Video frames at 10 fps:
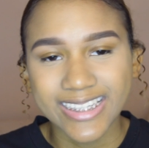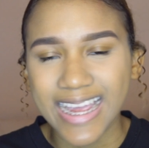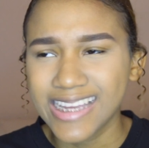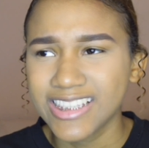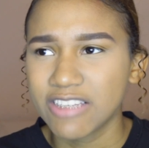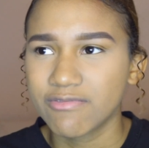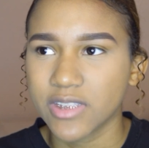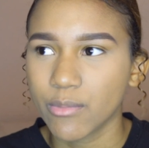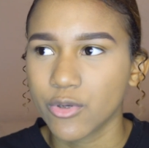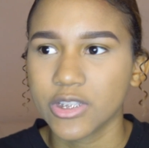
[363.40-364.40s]
year I achieved
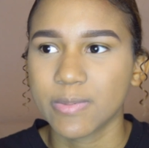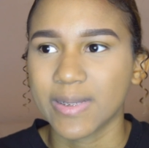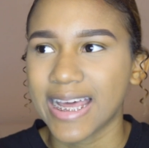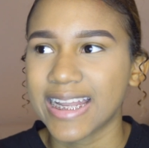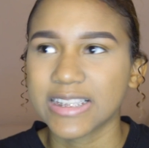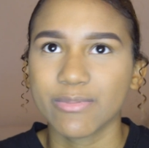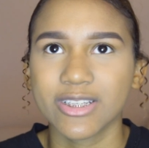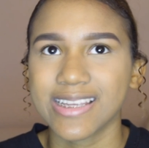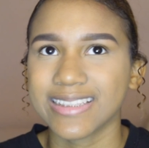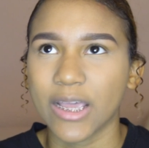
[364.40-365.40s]
some goals, but not as
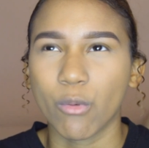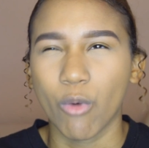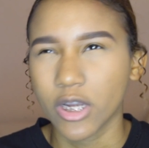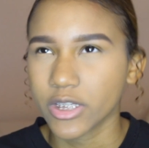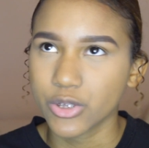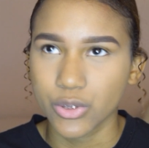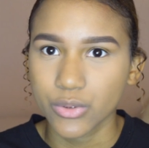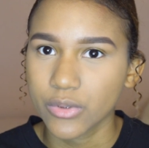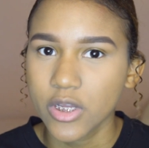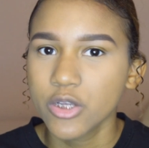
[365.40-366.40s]
much as I wanted
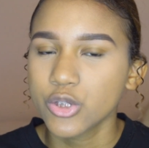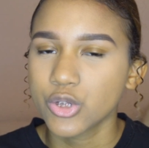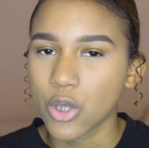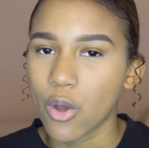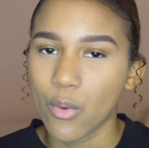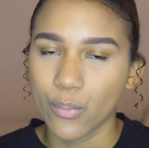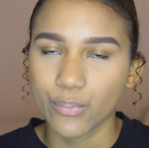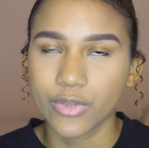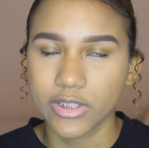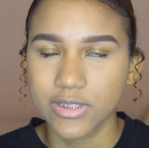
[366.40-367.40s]
to. So
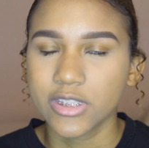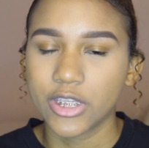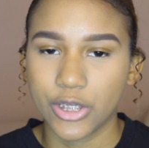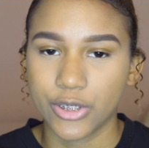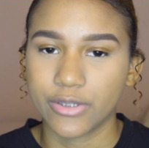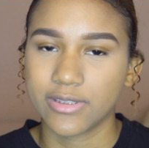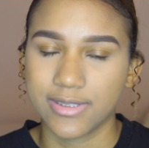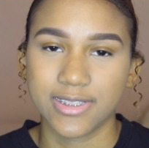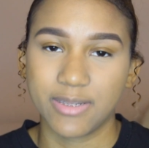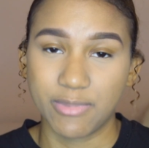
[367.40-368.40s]
this is the year.
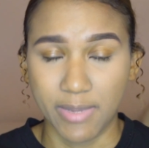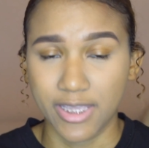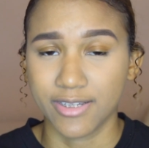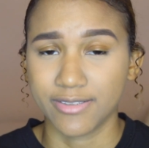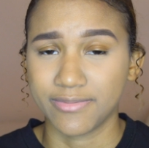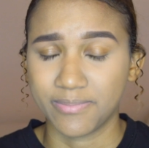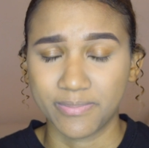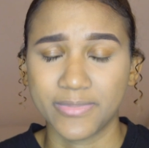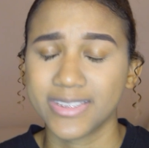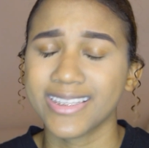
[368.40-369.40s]
This is gonna be my year.
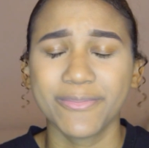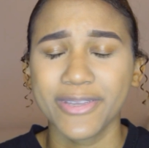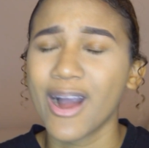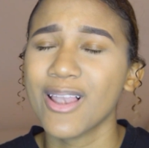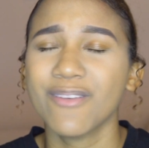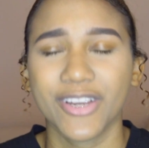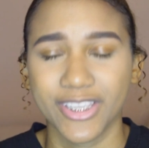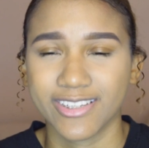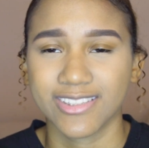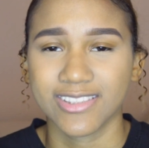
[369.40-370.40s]
This is gonna be all of our
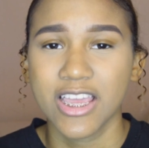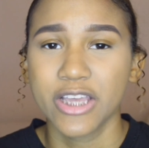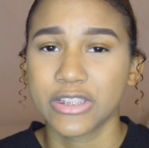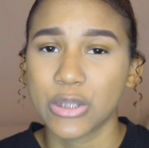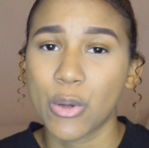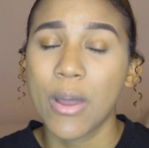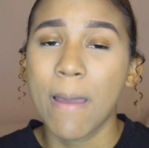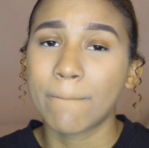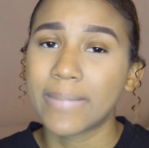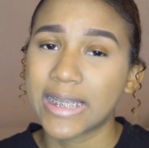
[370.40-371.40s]
years. So
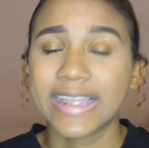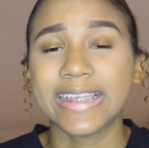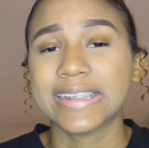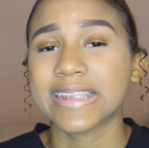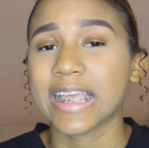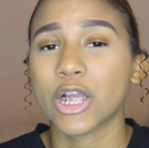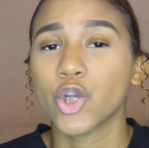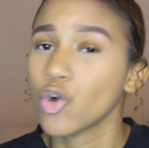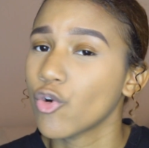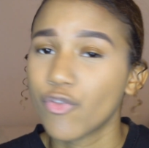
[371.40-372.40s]
please like
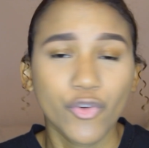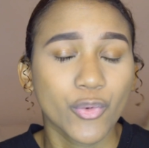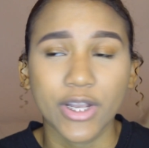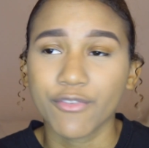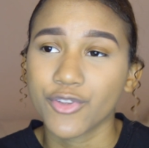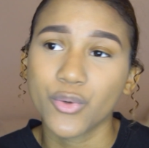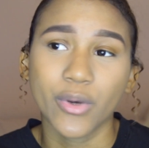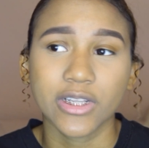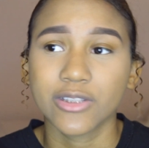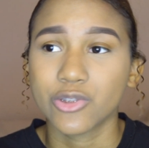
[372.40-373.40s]
go for whatever you
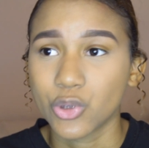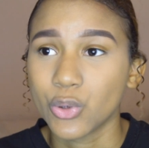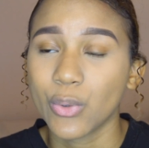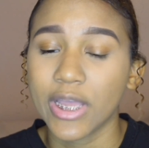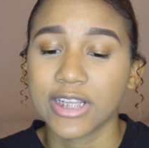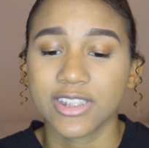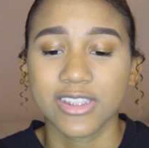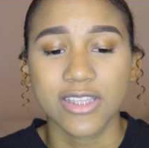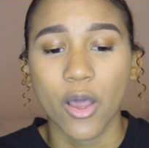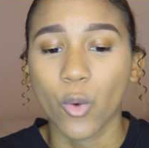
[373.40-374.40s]
want to do and
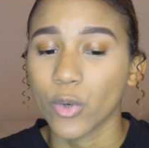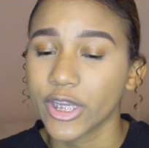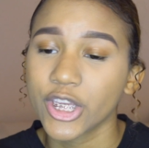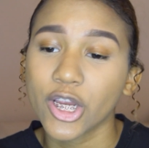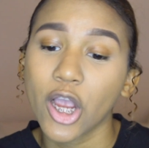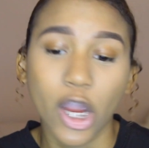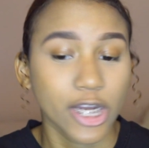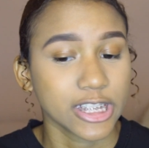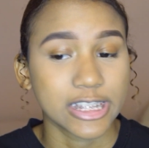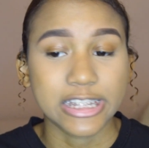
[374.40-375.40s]
just work your
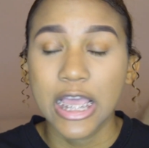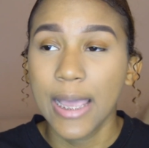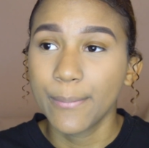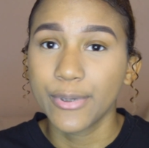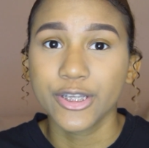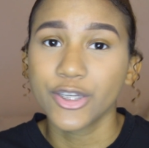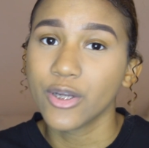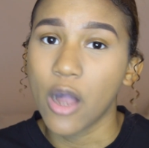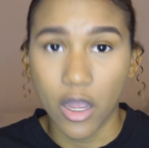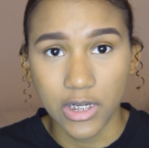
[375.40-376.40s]
hardest. Put
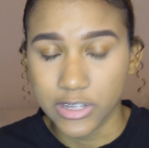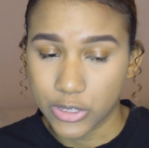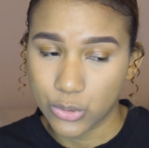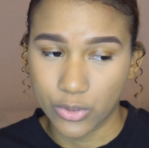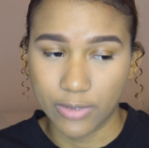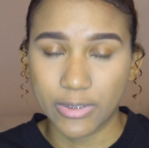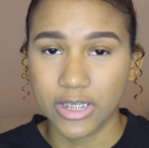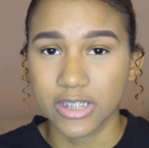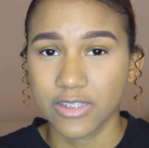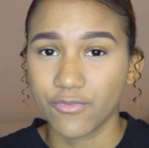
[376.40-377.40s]
your all into it,
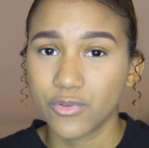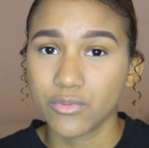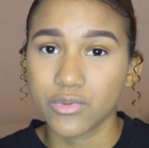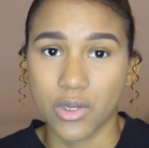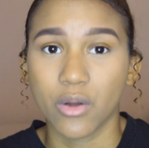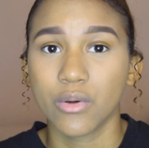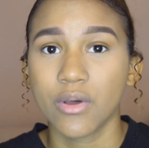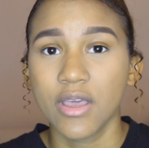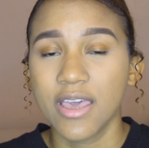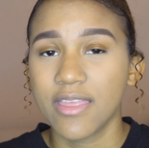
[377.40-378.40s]
because if you
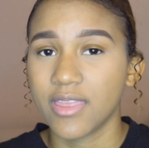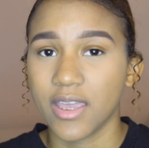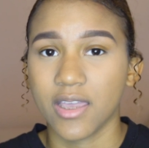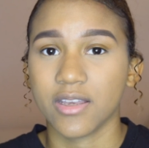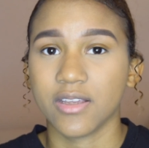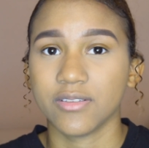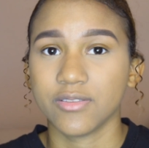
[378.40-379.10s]
don't, then